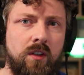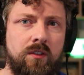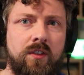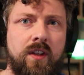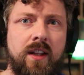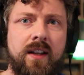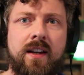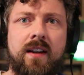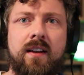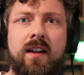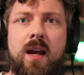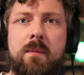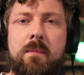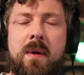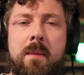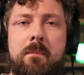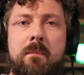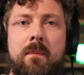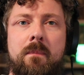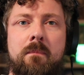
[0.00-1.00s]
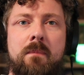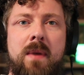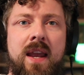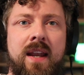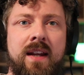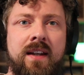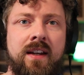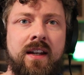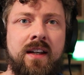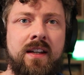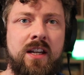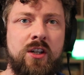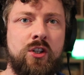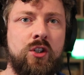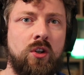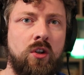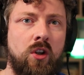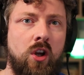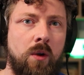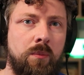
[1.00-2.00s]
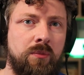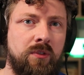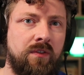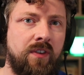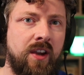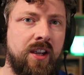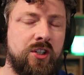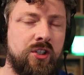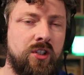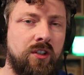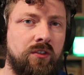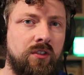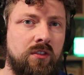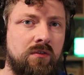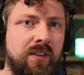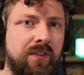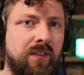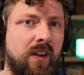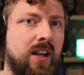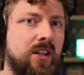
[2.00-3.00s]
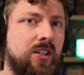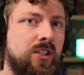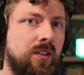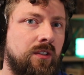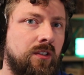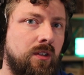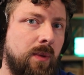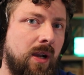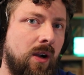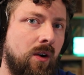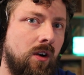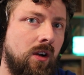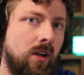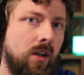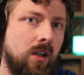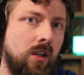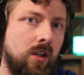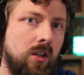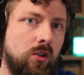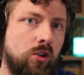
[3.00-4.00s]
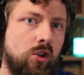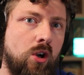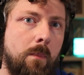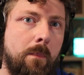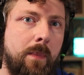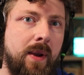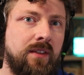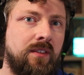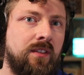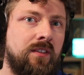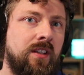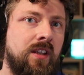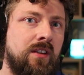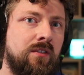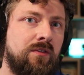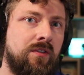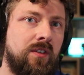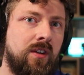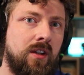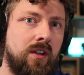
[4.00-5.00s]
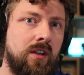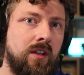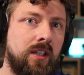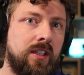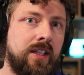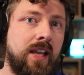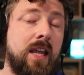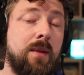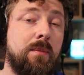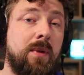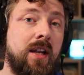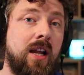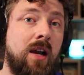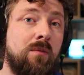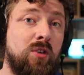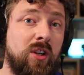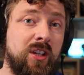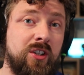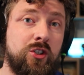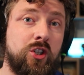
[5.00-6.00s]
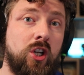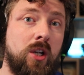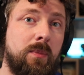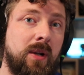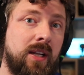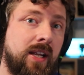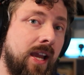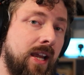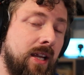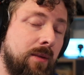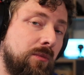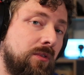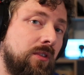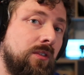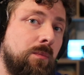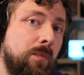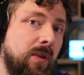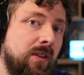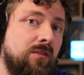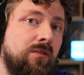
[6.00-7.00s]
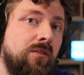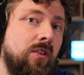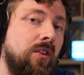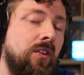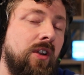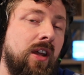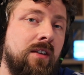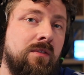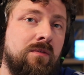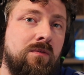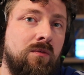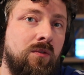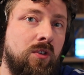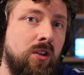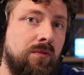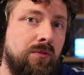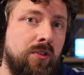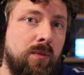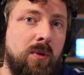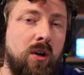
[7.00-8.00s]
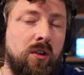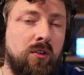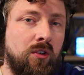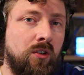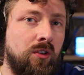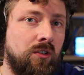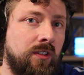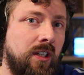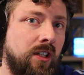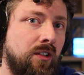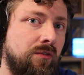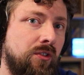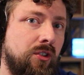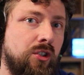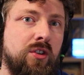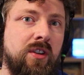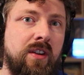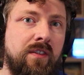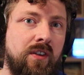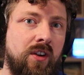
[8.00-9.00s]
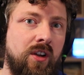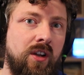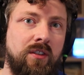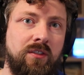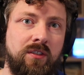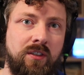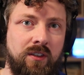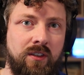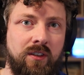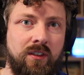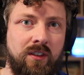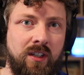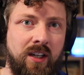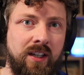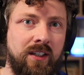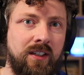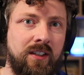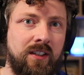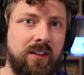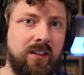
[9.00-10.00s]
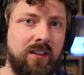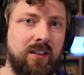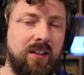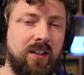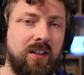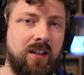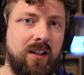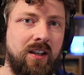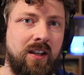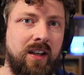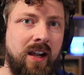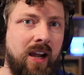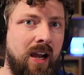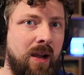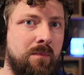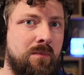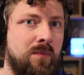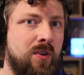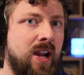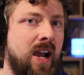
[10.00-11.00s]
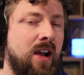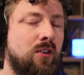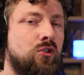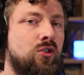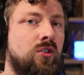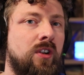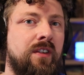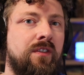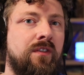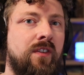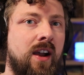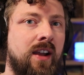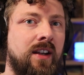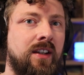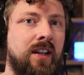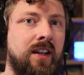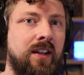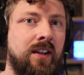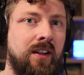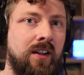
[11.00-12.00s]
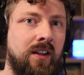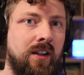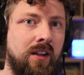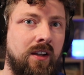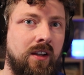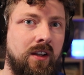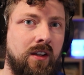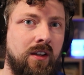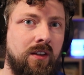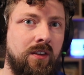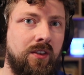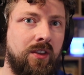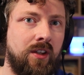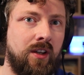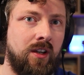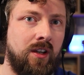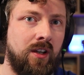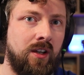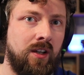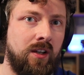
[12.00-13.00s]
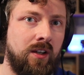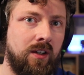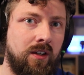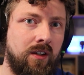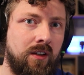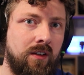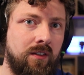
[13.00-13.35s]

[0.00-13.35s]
So they're kind of like my main initial observations and reflections about competitive gaming. I'm really enjoying my games. It's been fun. I love the models. I love the universe and like I'm naturally finding the